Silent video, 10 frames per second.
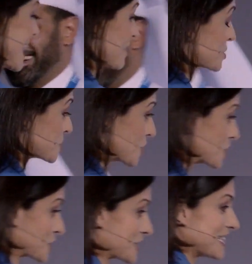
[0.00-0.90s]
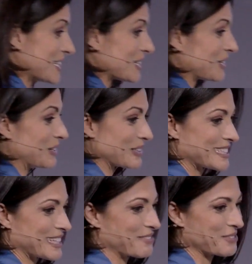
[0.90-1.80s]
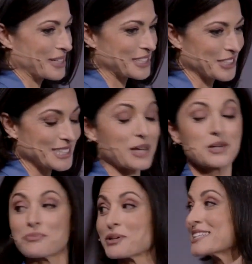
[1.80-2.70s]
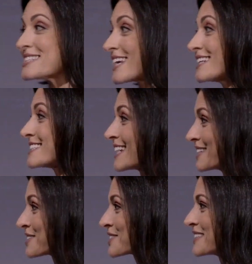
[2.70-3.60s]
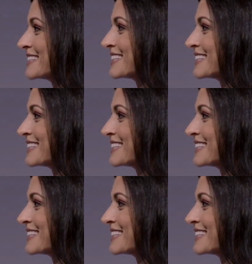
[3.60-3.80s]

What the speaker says: and how to dodge all the tough questions. I hope we can stay in touch.